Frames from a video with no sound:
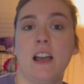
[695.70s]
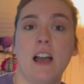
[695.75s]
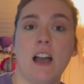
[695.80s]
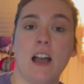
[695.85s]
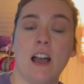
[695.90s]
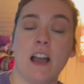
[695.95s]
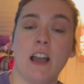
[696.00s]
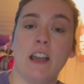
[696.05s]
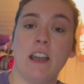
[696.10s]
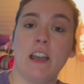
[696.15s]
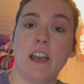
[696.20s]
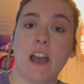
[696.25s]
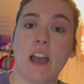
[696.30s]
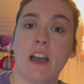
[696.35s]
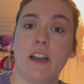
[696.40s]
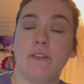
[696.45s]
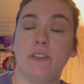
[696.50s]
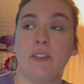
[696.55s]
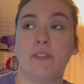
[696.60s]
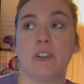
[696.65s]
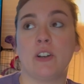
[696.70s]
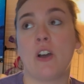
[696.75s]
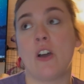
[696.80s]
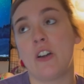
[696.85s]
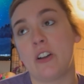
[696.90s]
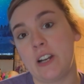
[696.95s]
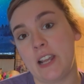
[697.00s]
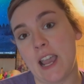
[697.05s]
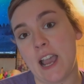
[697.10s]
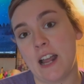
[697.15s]
I have even
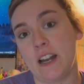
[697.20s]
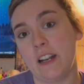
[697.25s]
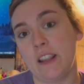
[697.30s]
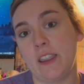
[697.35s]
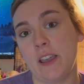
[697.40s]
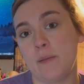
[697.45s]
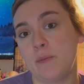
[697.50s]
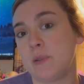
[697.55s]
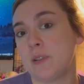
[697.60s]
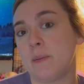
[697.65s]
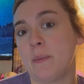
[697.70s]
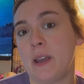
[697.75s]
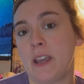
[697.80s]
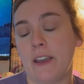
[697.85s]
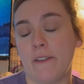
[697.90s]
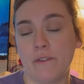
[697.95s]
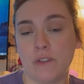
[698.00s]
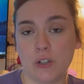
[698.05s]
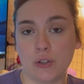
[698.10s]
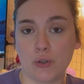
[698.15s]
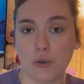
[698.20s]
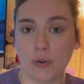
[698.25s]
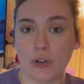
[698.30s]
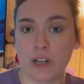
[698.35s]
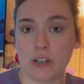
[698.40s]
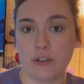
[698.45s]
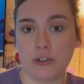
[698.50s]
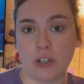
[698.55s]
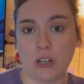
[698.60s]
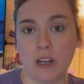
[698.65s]
already added them to my
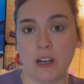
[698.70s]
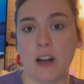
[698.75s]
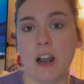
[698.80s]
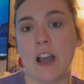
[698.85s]
inventory sheet.